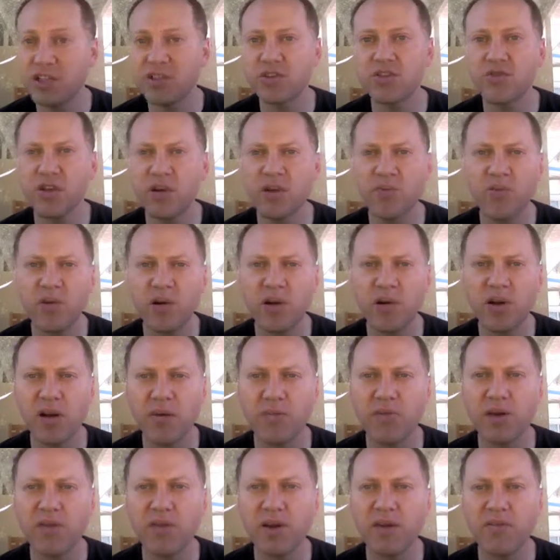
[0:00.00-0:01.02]
extreme
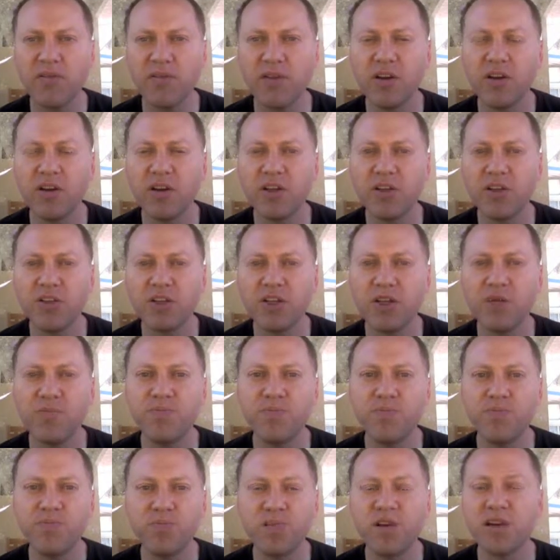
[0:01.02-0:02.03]
programming methodology,
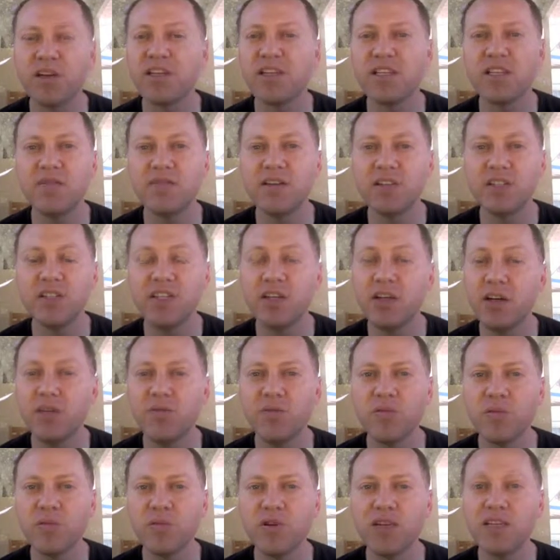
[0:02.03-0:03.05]
productivity
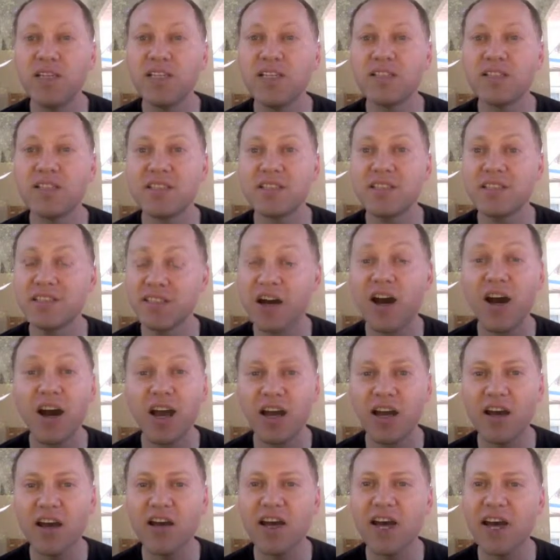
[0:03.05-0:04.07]
overall is
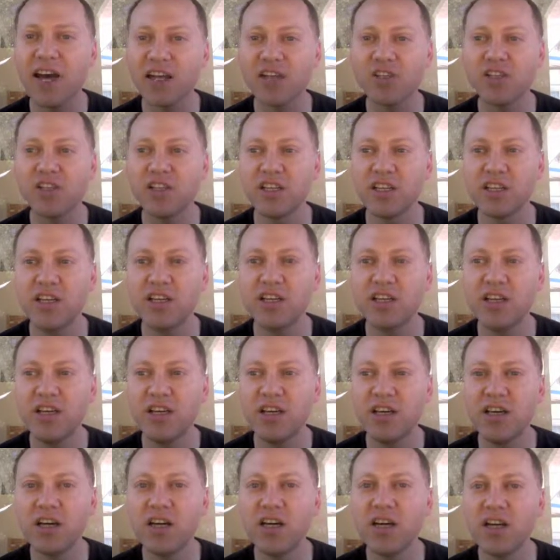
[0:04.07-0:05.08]
higher, actually,
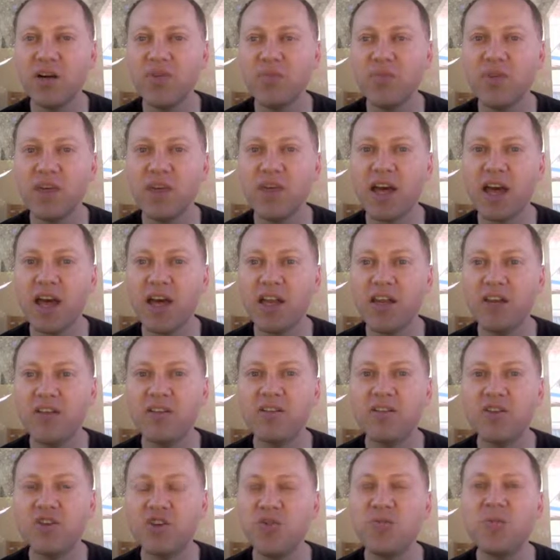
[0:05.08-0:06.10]
than
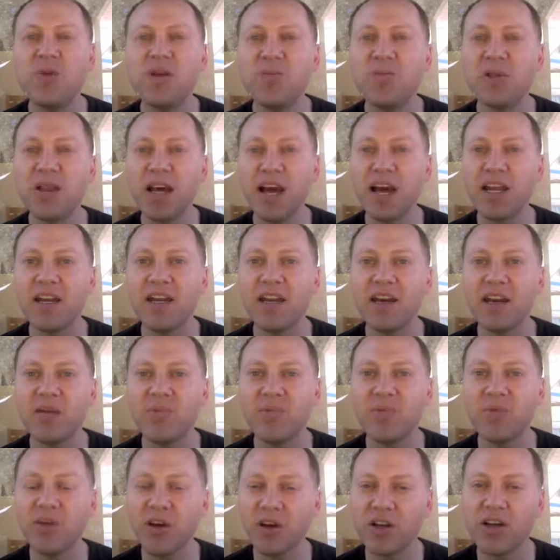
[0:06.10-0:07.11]
two people added up
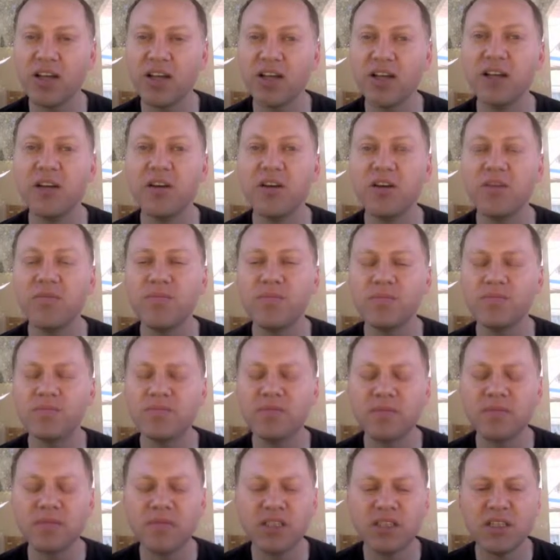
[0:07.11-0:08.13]
working alone.
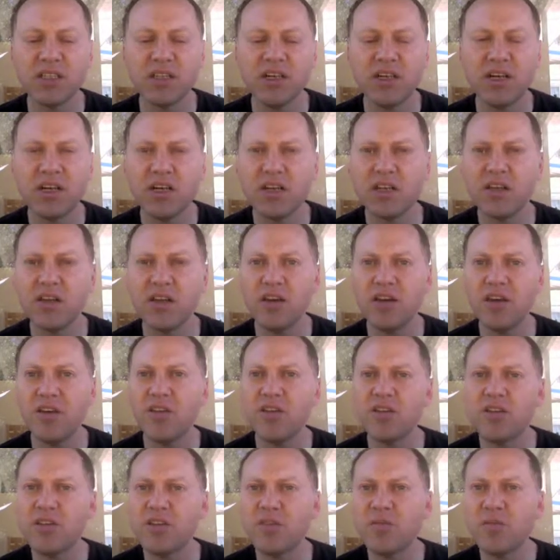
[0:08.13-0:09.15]
The
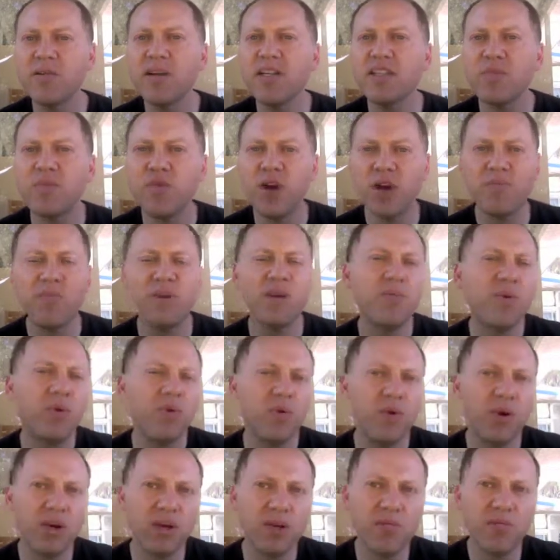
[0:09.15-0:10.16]
reason why people
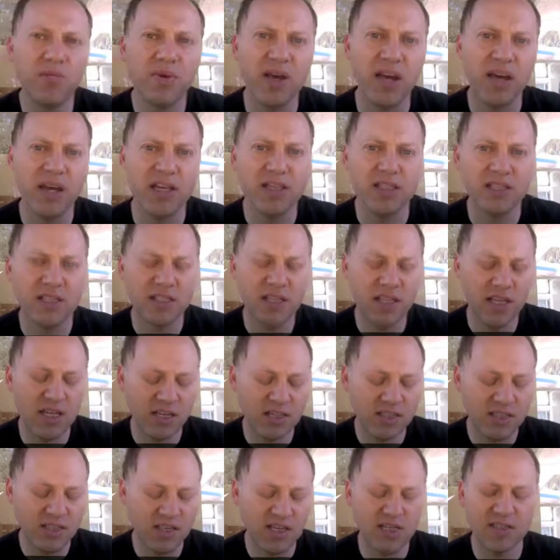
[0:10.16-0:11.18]
work in pairs
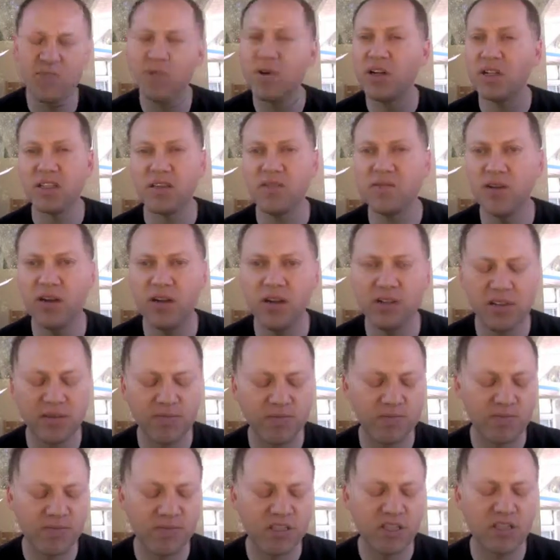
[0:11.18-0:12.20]
is multifold.
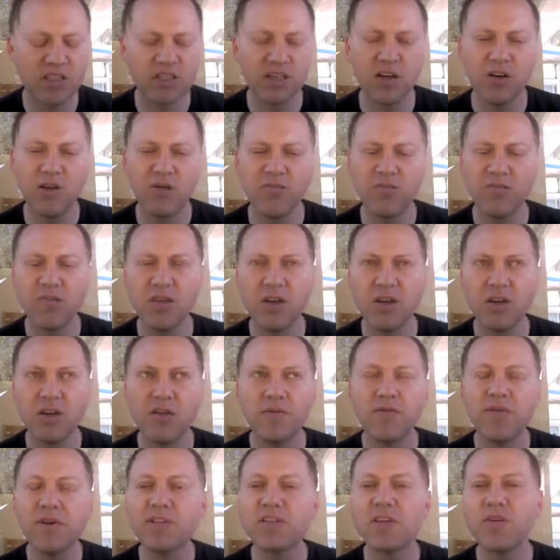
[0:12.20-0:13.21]
So,
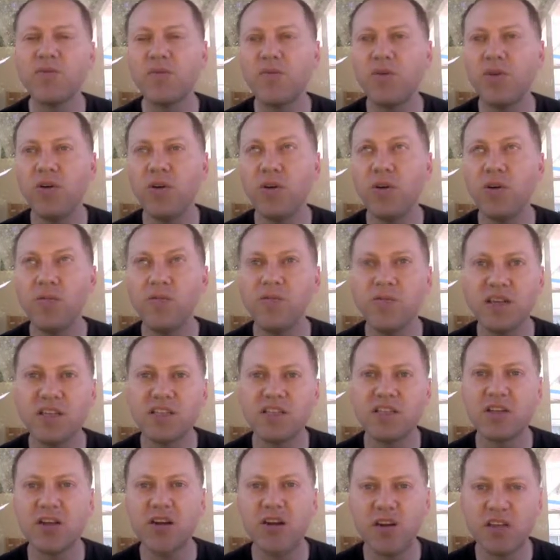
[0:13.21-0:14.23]
first of all,
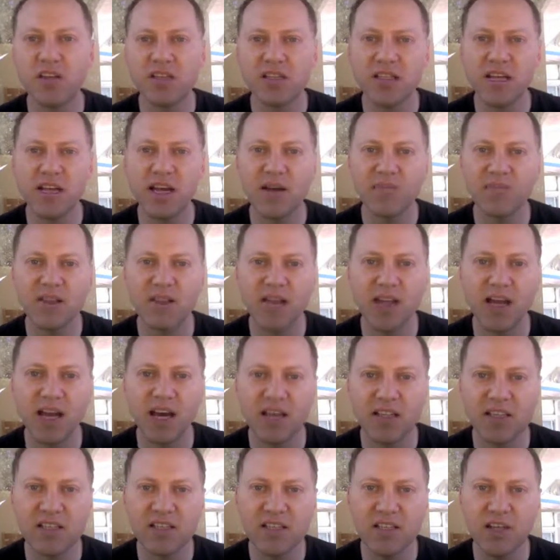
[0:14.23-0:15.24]
there's a concept
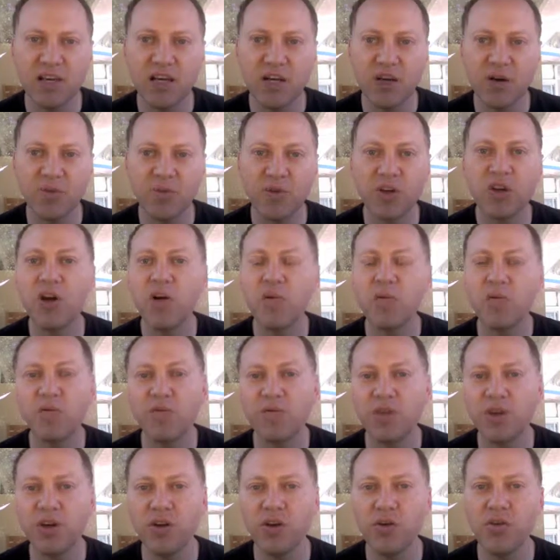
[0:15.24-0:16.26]
that code
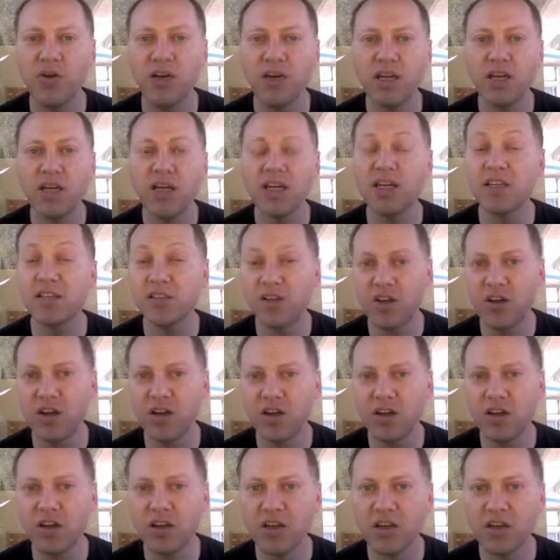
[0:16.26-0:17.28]
review is good.
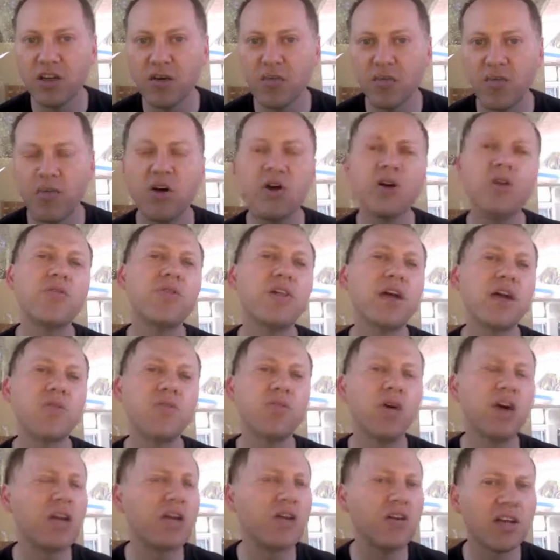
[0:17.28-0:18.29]
Well, then
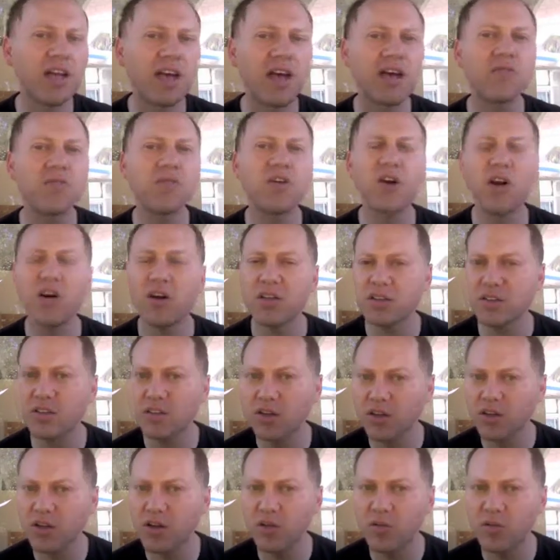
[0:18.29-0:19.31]
why not have
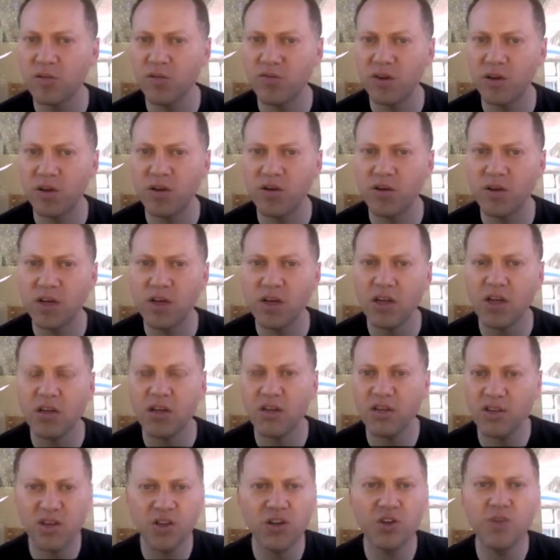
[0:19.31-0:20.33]
constant code review?
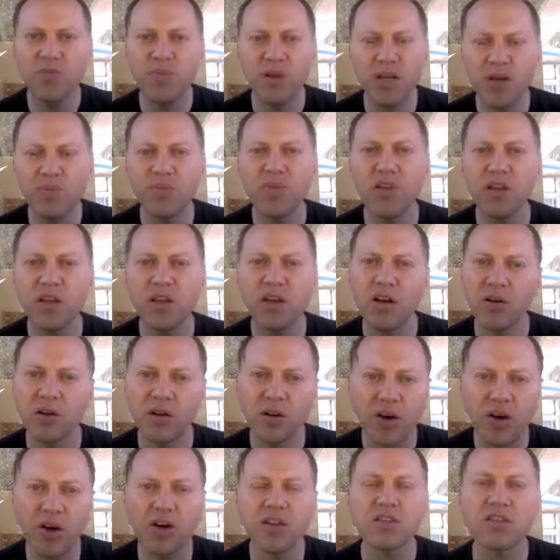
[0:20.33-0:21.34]
The two people
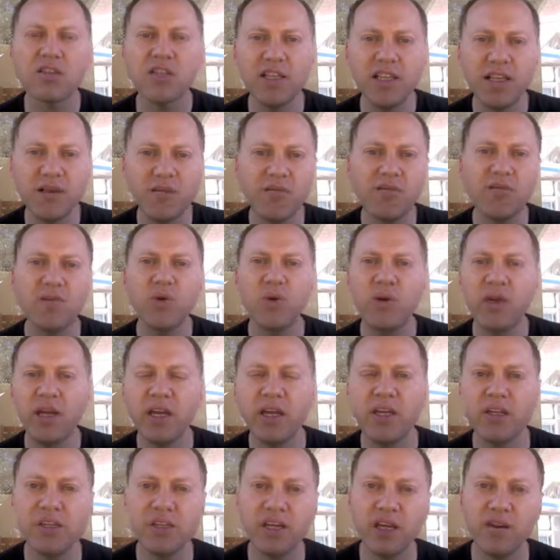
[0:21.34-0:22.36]
are constantly reviewing
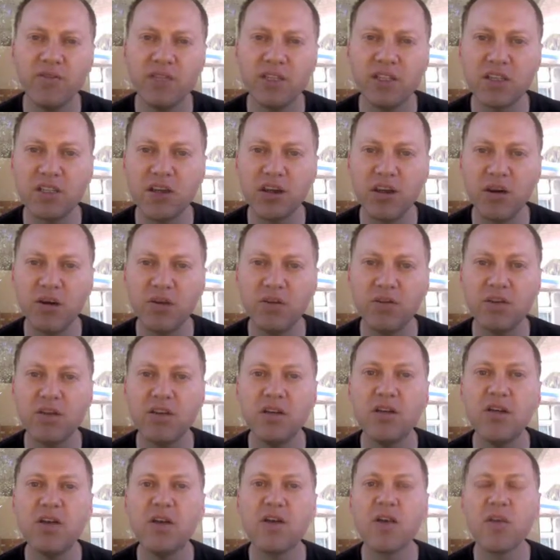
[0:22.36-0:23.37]
each other's code
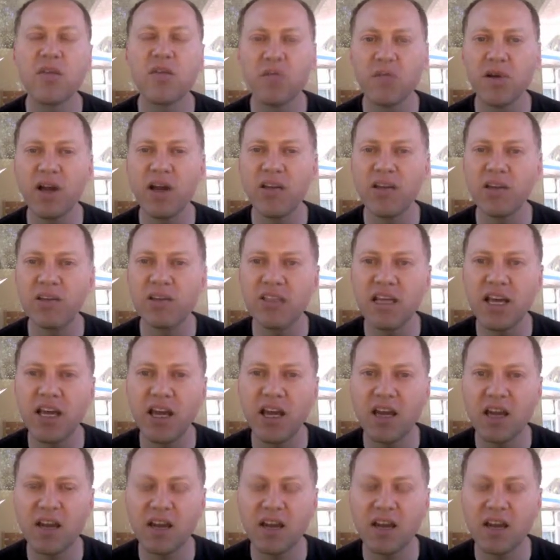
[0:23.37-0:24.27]
throughout the day.